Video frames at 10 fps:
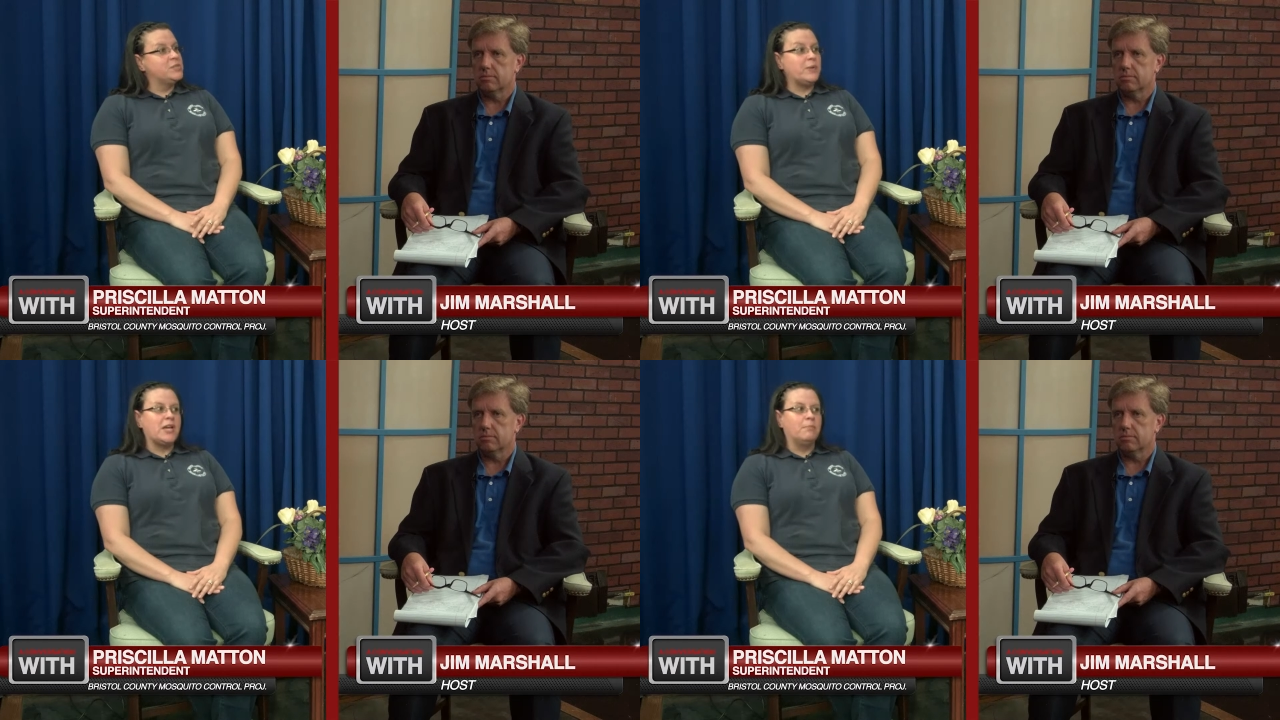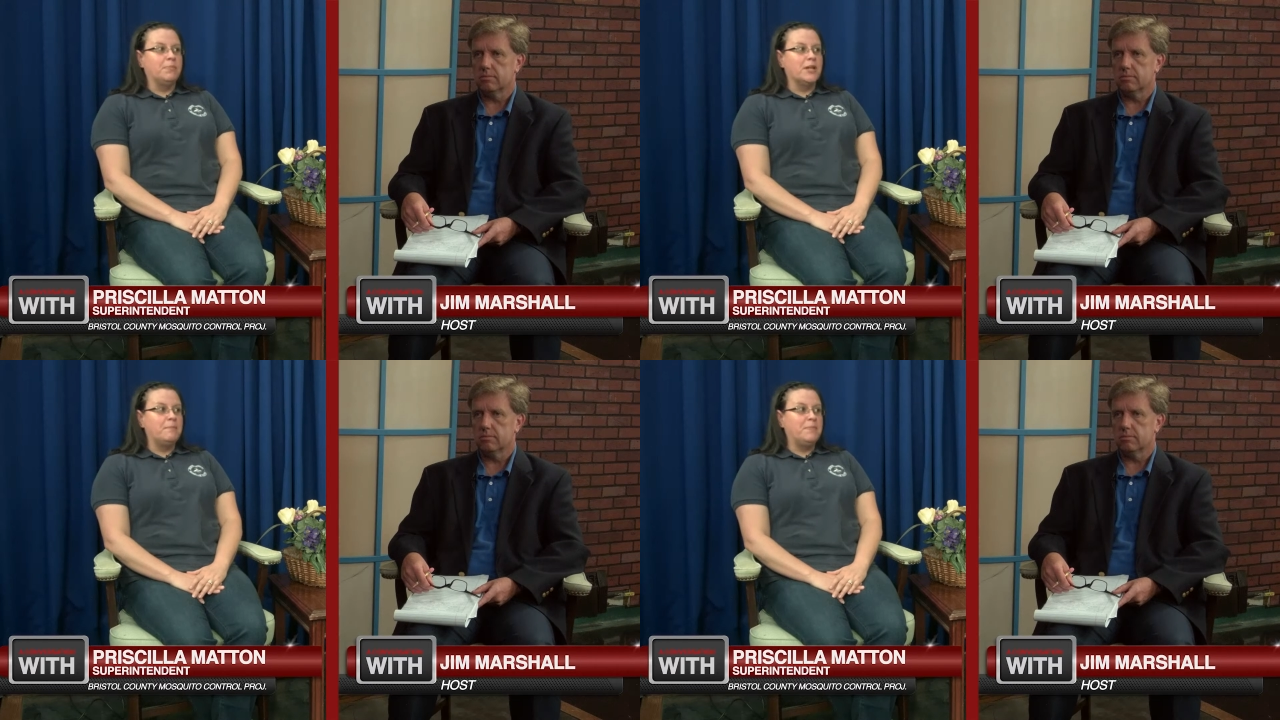Speaker 1: be a
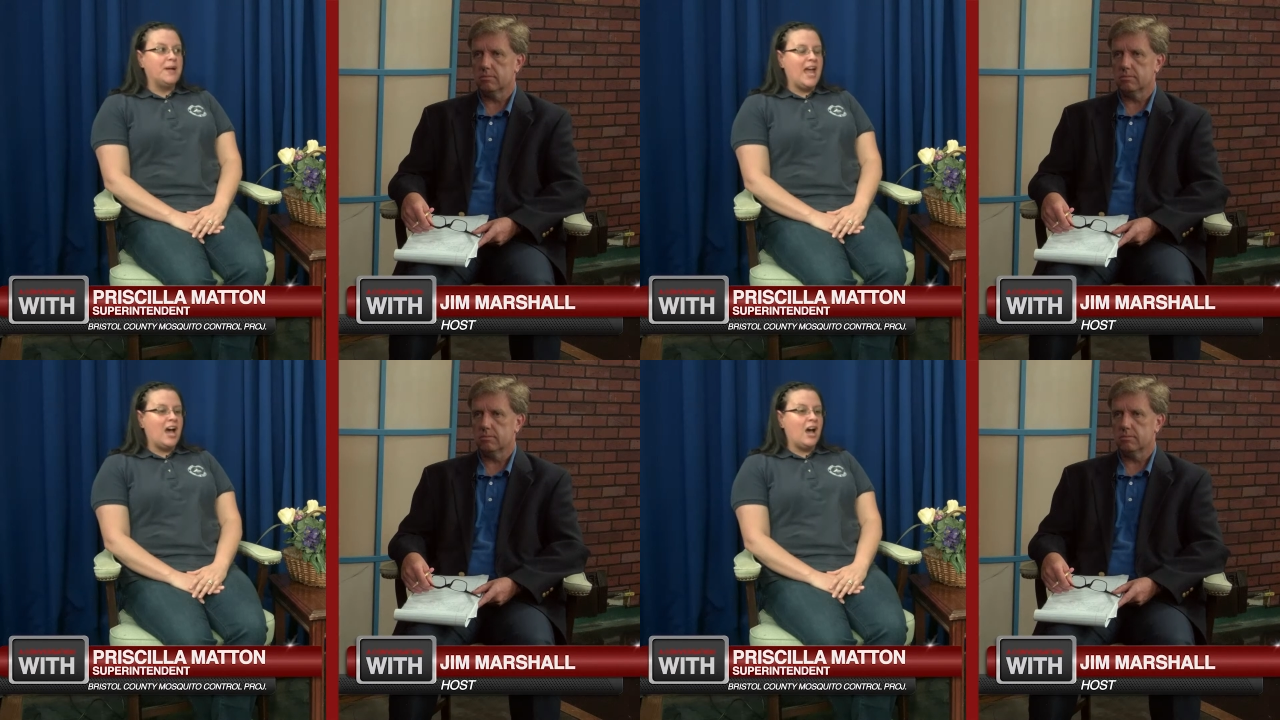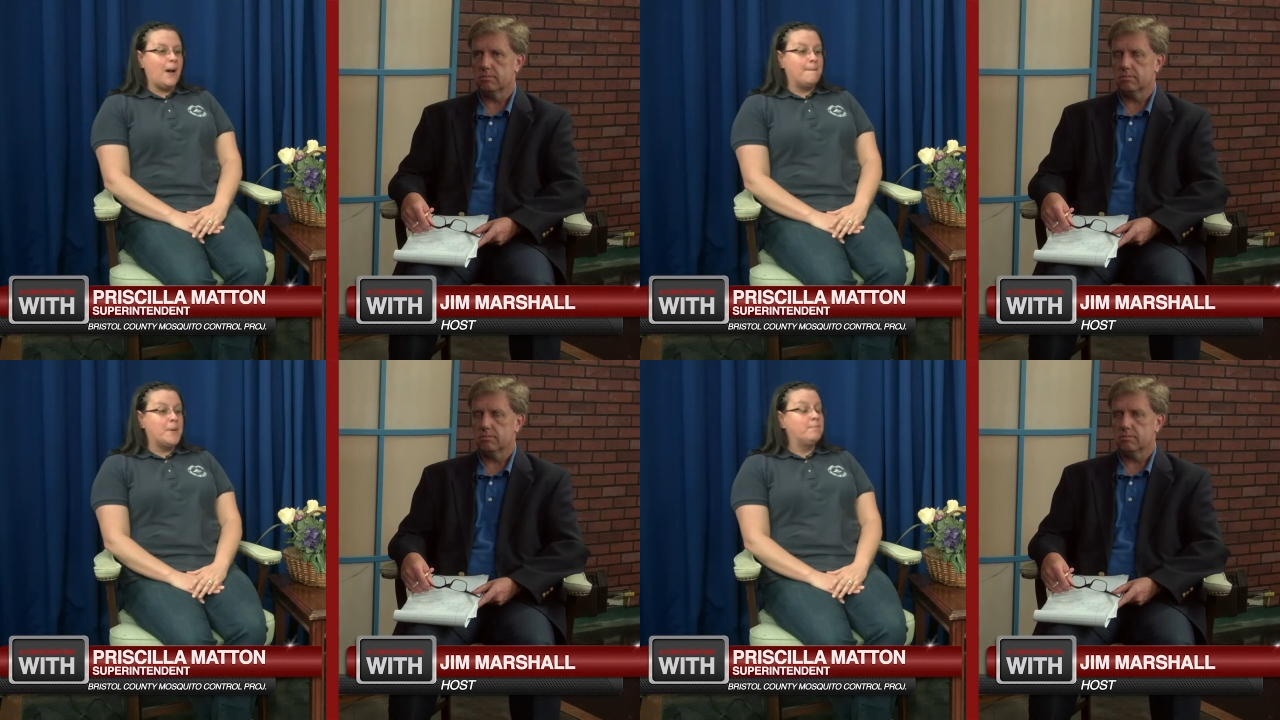blip,
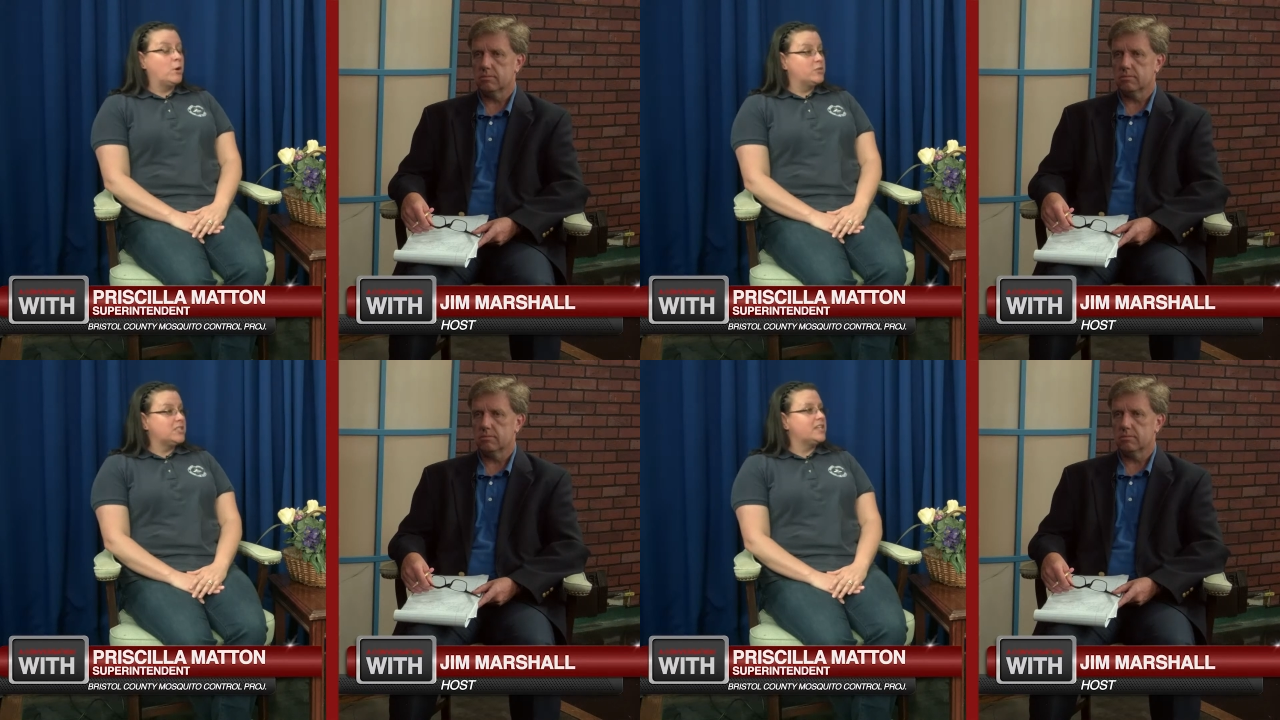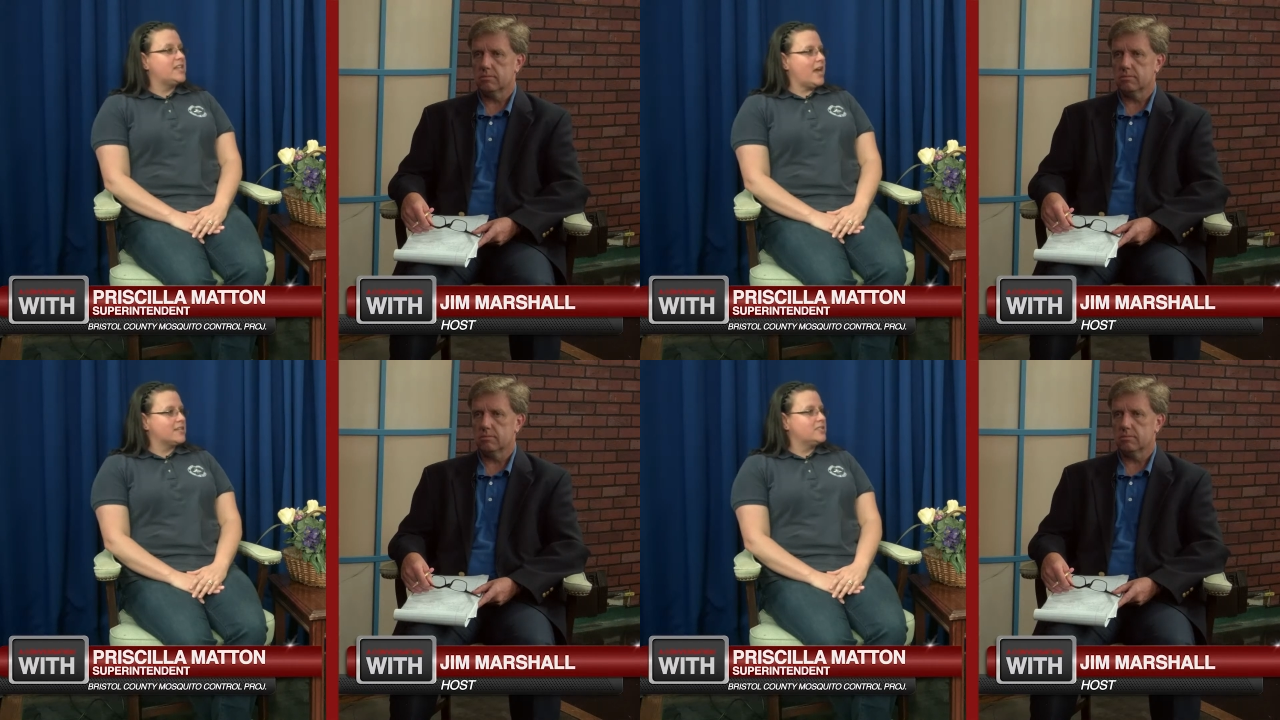uh, but mostly,
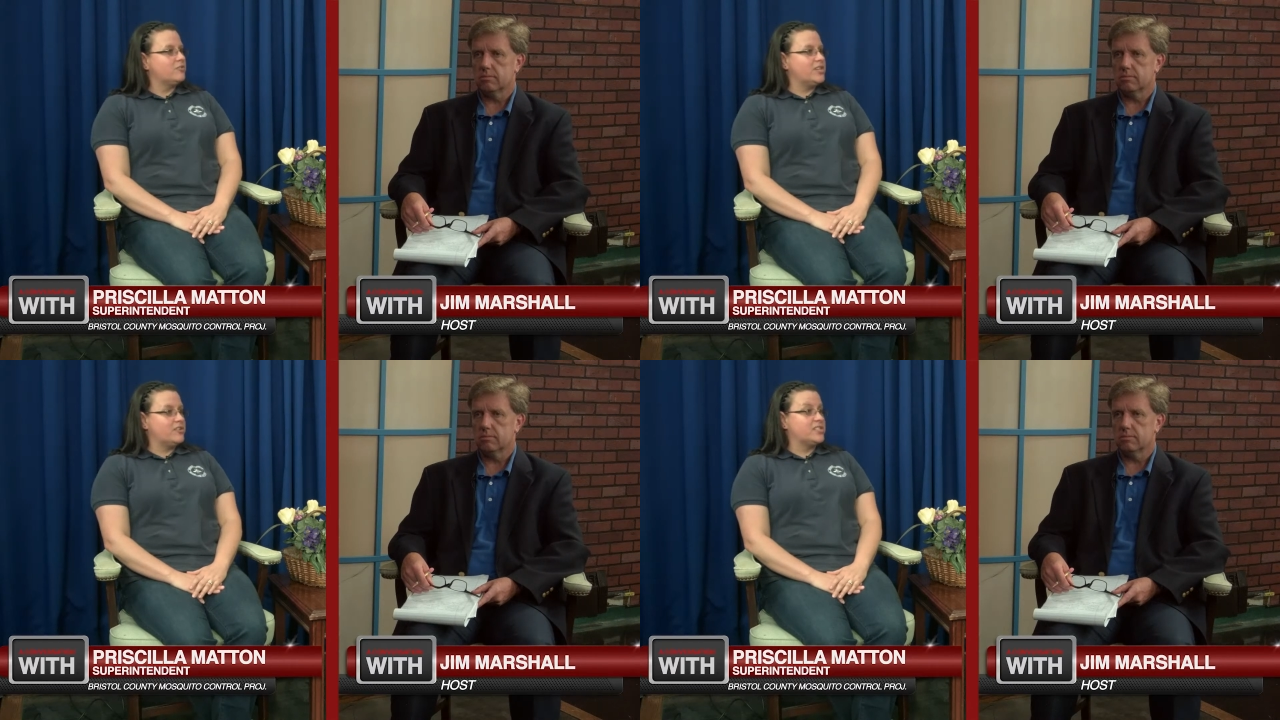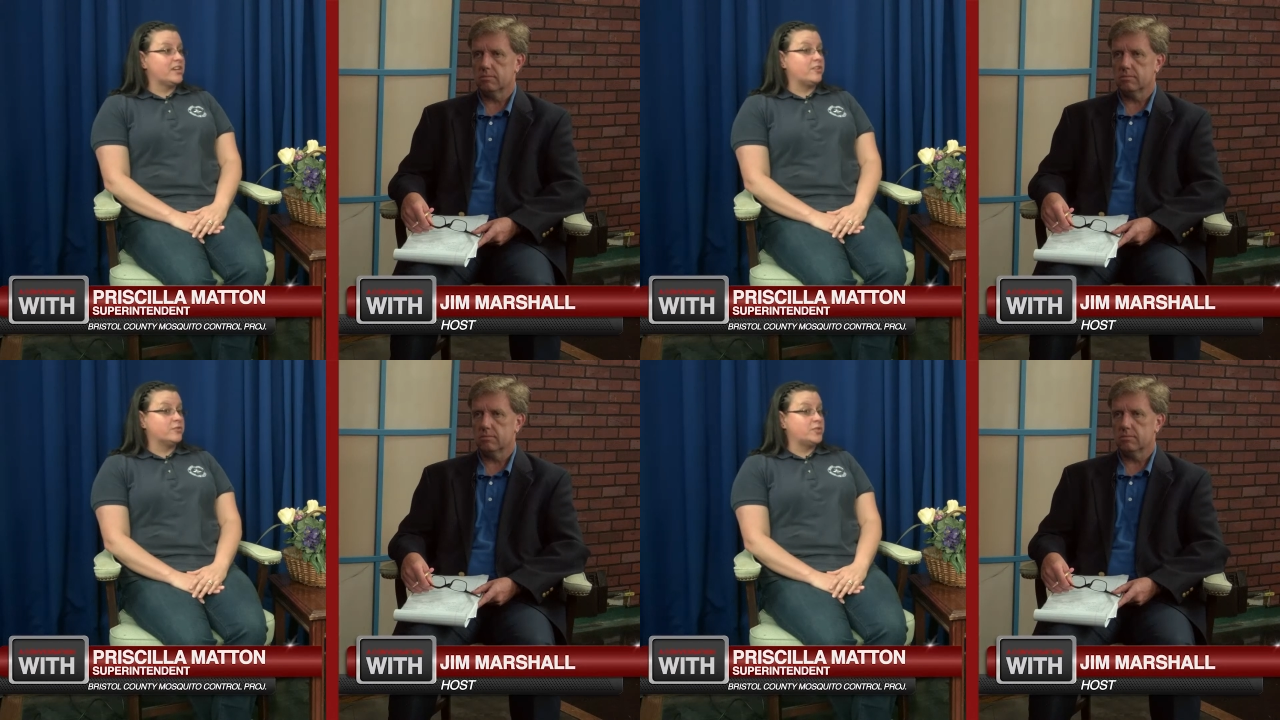yes, three-year
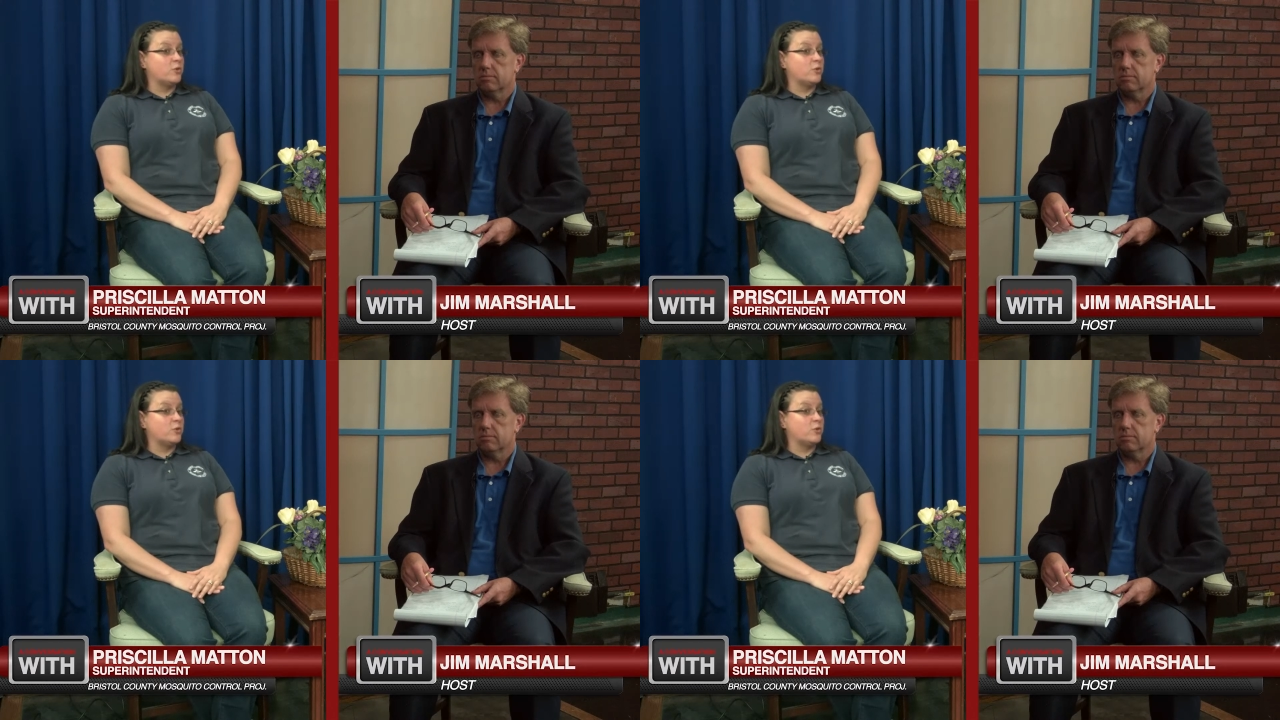cycles. So